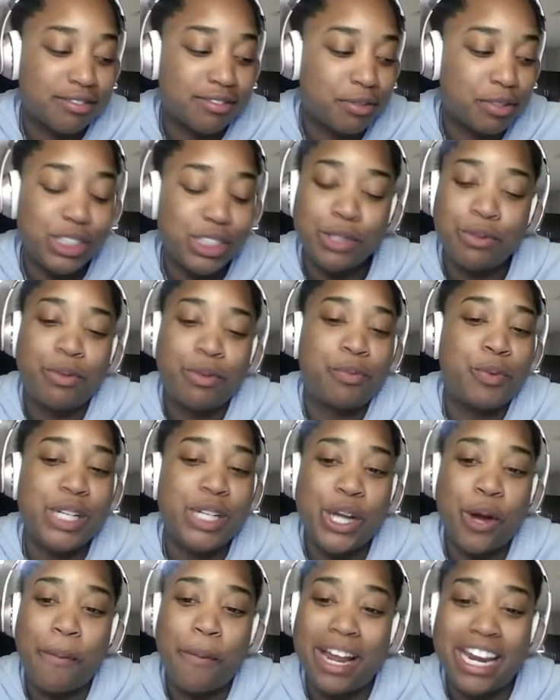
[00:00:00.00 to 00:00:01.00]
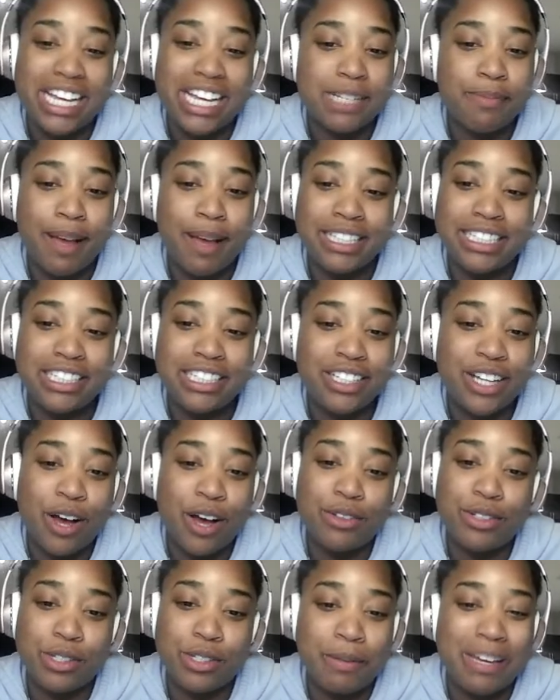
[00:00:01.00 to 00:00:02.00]
But nobody expected the
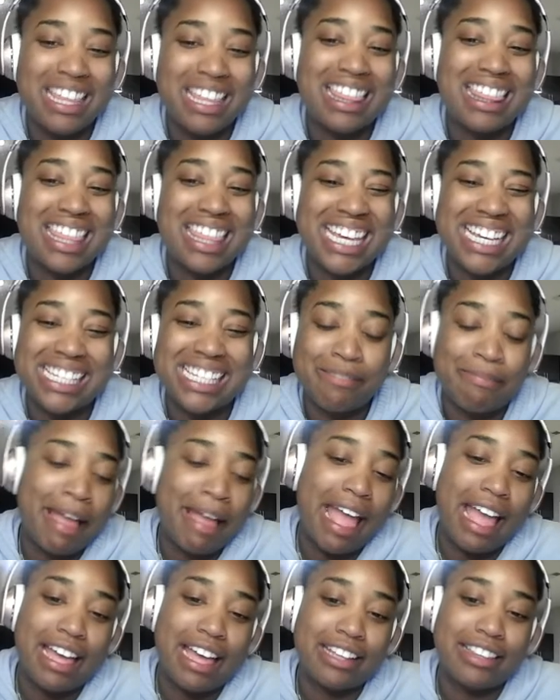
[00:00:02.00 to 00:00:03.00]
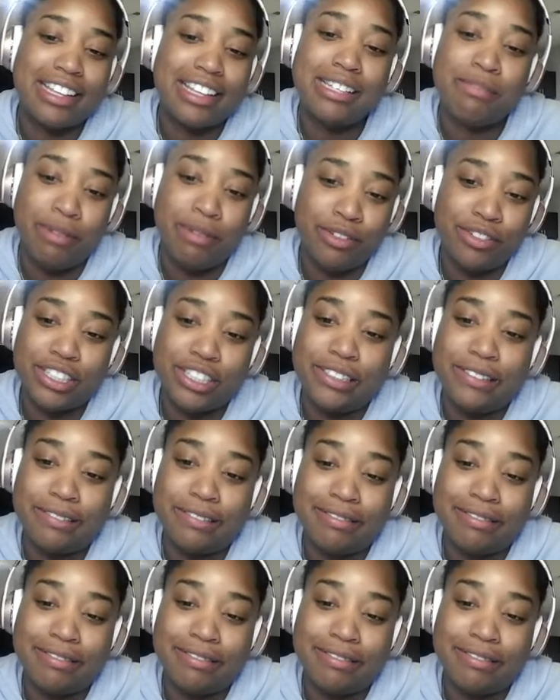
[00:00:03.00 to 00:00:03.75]
Coastal to be this bad. Let's be real.